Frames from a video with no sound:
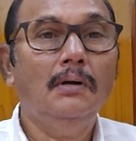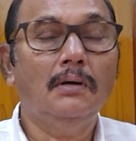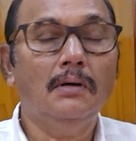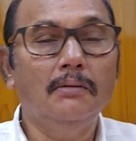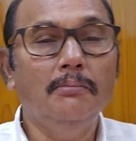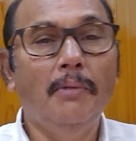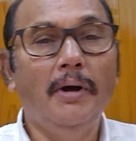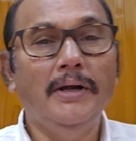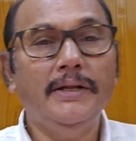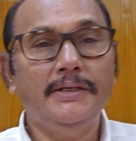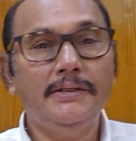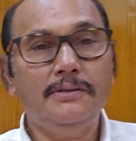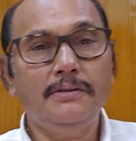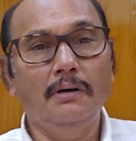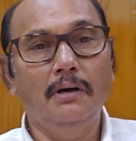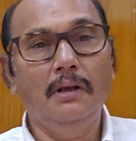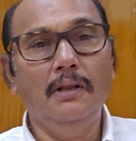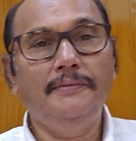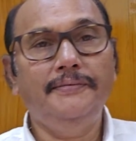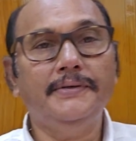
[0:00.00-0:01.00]
Good morning
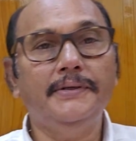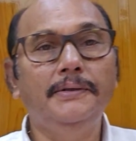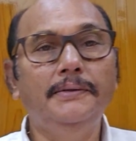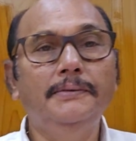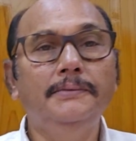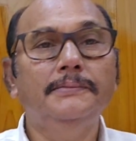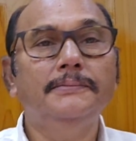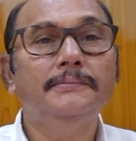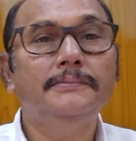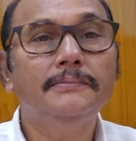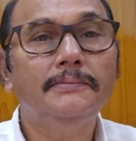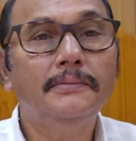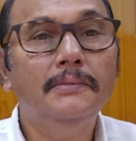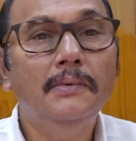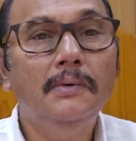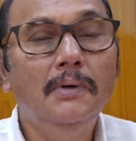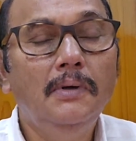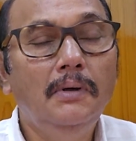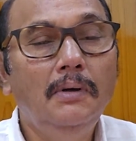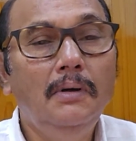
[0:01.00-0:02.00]
to all of you.
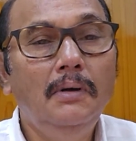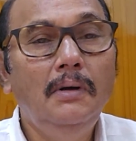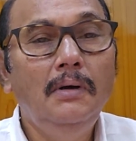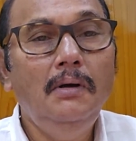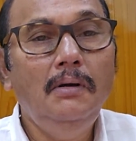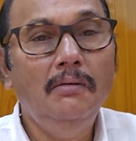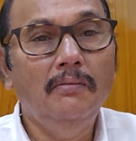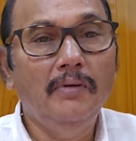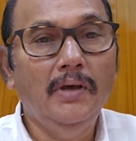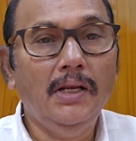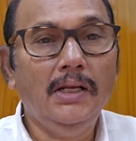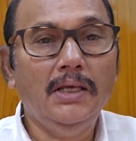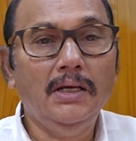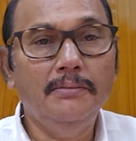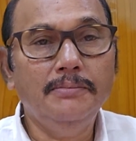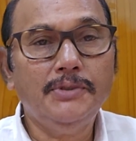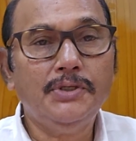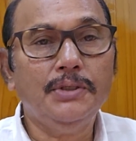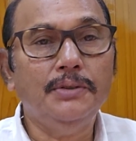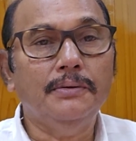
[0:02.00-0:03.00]

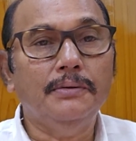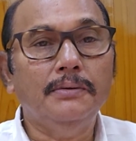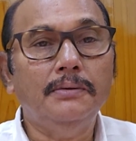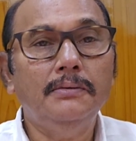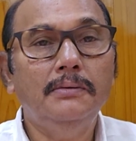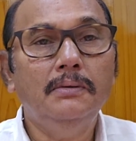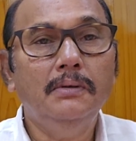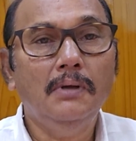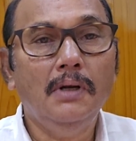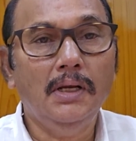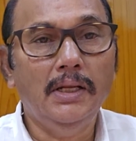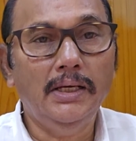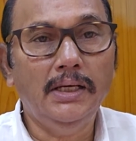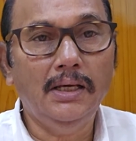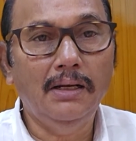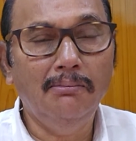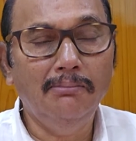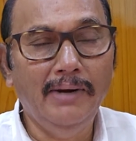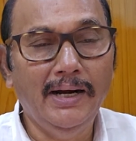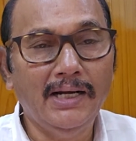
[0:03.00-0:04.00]
Welcome to
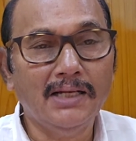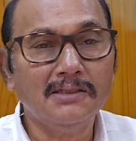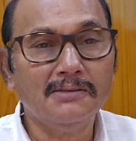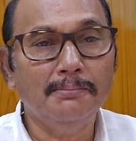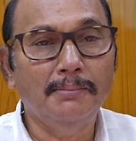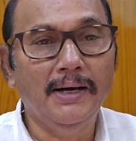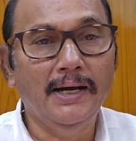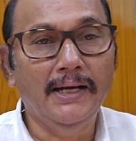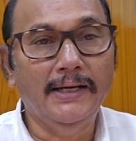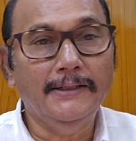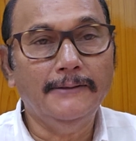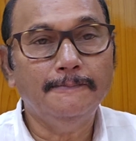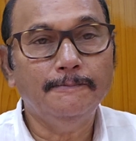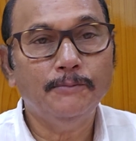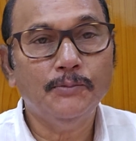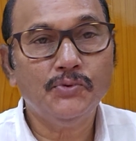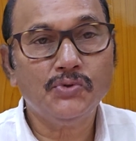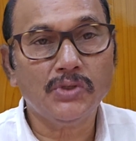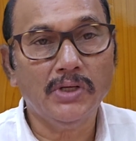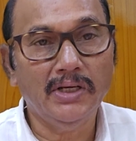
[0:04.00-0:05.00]
Legal Matters by
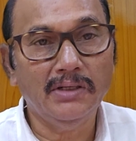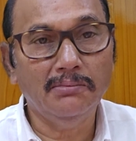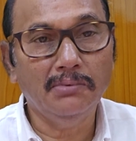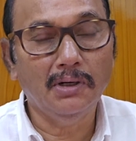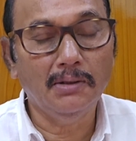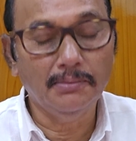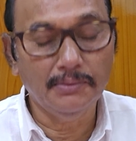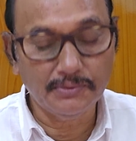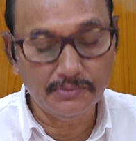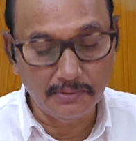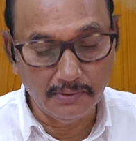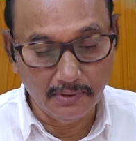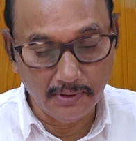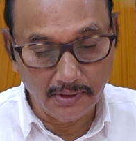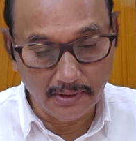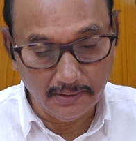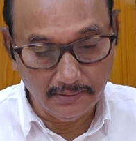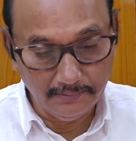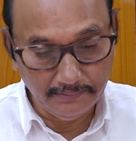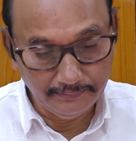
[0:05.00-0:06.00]
Sai Baba
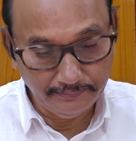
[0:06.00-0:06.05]
Sankara.